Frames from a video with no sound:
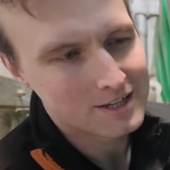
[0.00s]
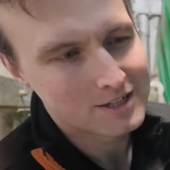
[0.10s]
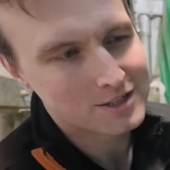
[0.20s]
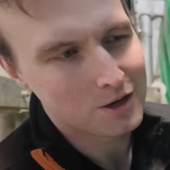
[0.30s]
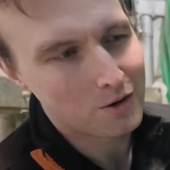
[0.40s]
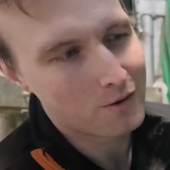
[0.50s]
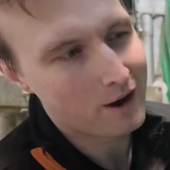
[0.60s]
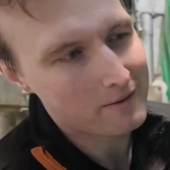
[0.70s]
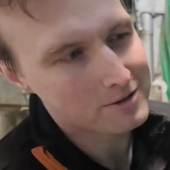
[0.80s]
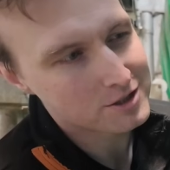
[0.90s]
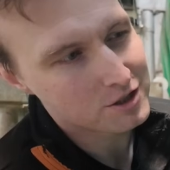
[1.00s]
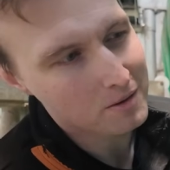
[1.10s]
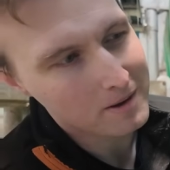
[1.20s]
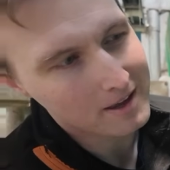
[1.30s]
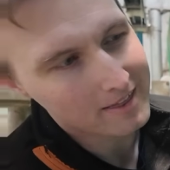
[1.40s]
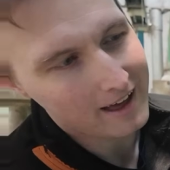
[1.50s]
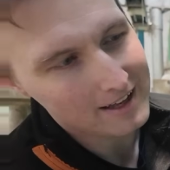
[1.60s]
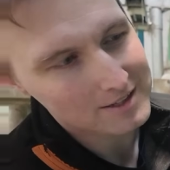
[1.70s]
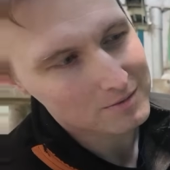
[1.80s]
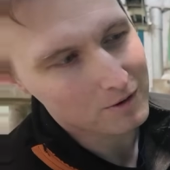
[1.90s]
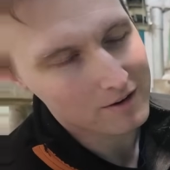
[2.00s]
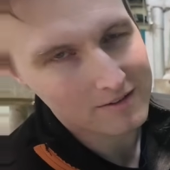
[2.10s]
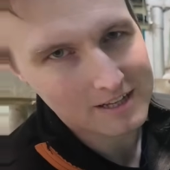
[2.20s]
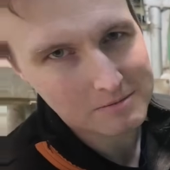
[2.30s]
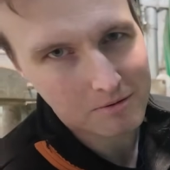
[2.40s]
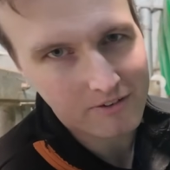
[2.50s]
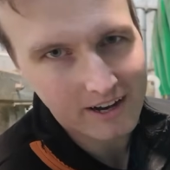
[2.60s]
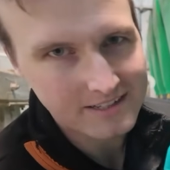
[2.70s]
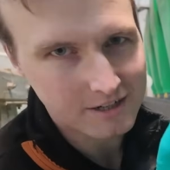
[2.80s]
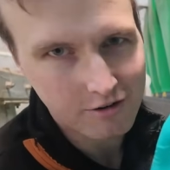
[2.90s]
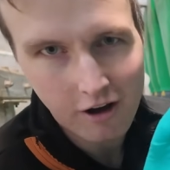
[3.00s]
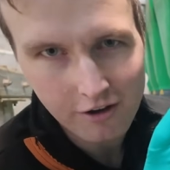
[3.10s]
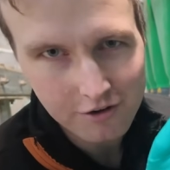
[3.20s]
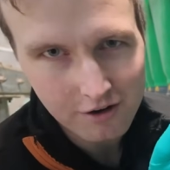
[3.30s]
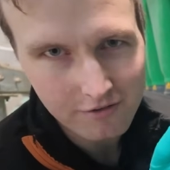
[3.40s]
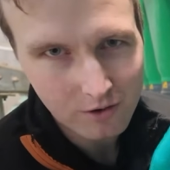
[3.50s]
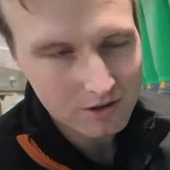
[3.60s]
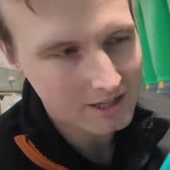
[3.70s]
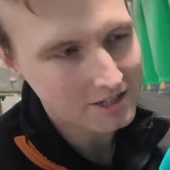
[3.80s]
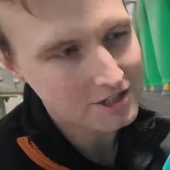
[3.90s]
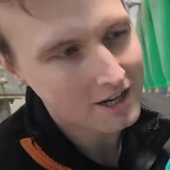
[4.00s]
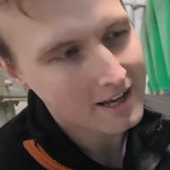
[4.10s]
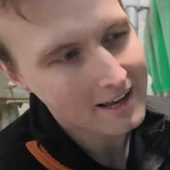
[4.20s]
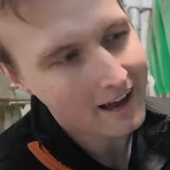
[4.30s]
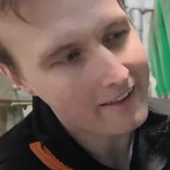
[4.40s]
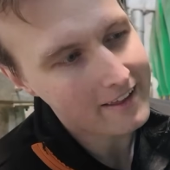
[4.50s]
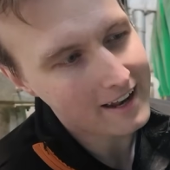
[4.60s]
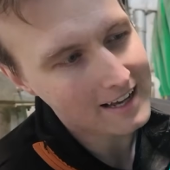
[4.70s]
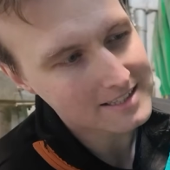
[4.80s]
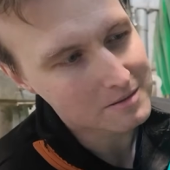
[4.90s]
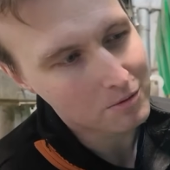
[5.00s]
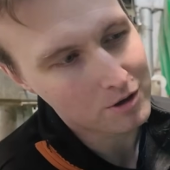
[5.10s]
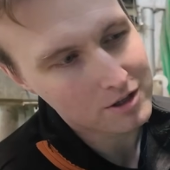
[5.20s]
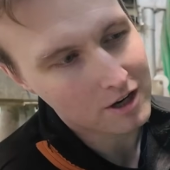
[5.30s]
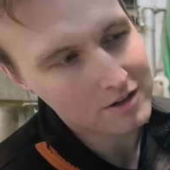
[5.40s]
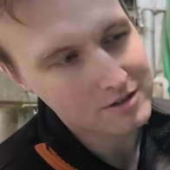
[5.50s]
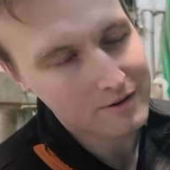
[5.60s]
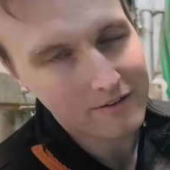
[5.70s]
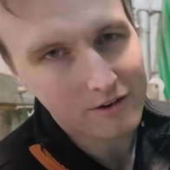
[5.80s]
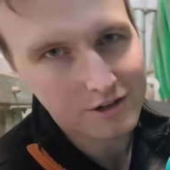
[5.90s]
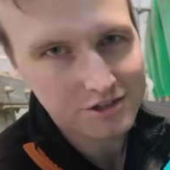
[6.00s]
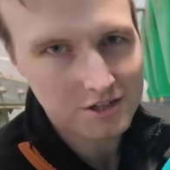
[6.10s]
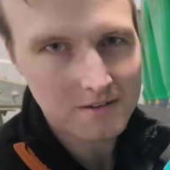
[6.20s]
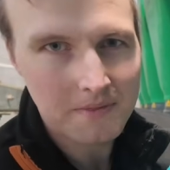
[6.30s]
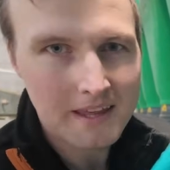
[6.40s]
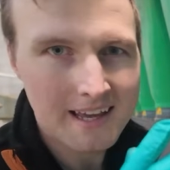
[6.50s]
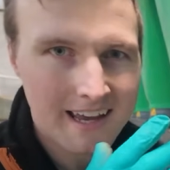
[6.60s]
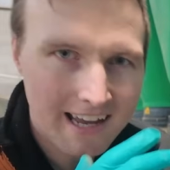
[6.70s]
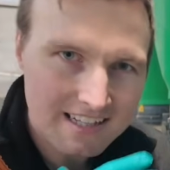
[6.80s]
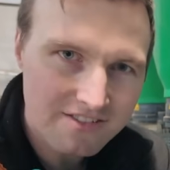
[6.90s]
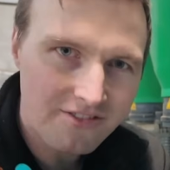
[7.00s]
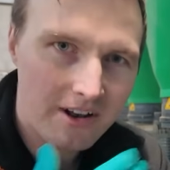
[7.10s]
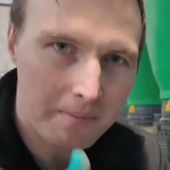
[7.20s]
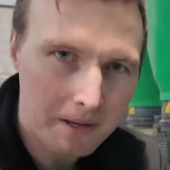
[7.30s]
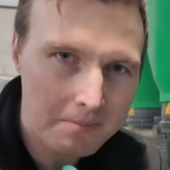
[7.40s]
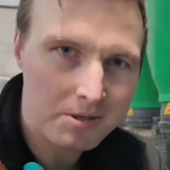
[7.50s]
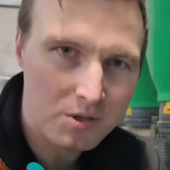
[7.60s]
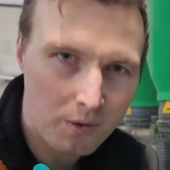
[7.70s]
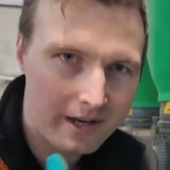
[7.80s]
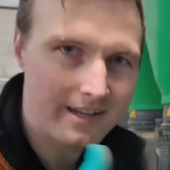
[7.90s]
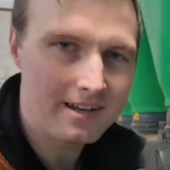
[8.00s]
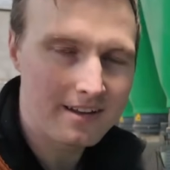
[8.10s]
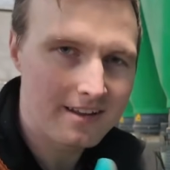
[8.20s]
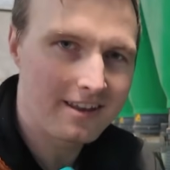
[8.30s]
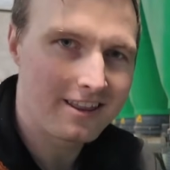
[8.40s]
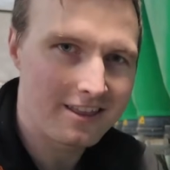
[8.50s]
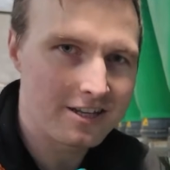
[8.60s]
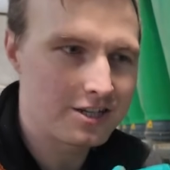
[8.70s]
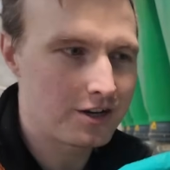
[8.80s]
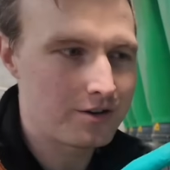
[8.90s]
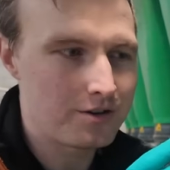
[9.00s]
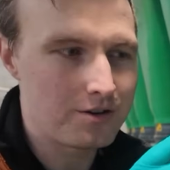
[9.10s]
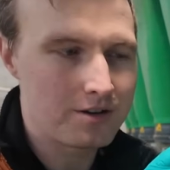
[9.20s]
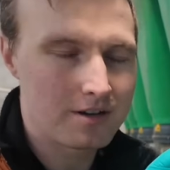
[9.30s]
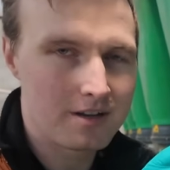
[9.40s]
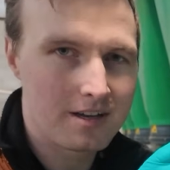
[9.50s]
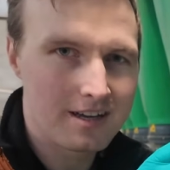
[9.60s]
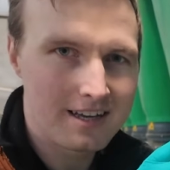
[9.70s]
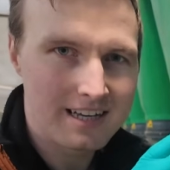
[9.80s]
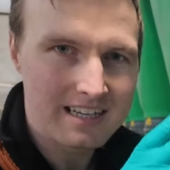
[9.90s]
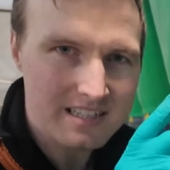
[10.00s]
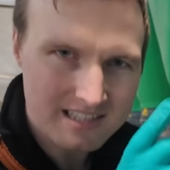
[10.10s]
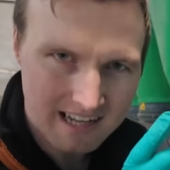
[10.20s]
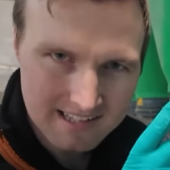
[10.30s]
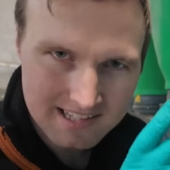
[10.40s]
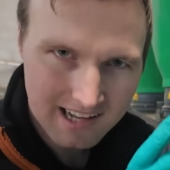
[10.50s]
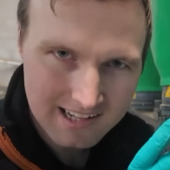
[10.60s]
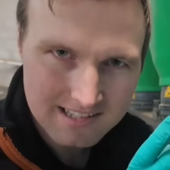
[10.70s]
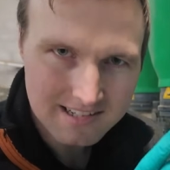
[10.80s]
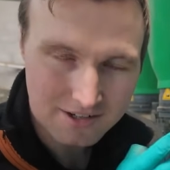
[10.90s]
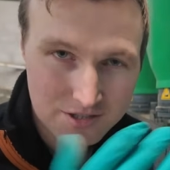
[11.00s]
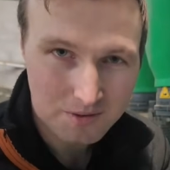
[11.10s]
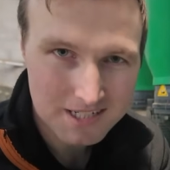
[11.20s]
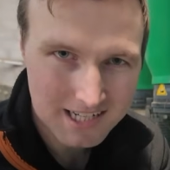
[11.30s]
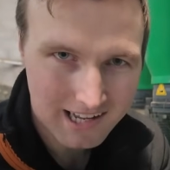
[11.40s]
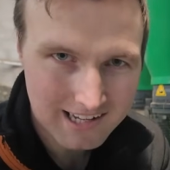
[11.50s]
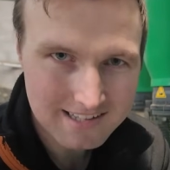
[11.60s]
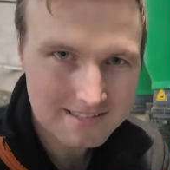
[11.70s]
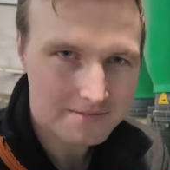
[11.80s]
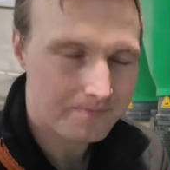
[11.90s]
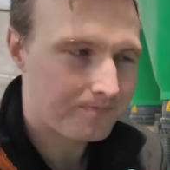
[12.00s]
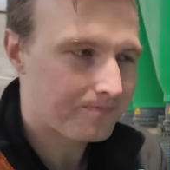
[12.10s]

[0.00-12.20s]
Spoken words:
So I'm assuming that one of these provides a ground or a voltage, and then as the motor turns a revolution, it's flipping between the 2 sense lines or switch lines,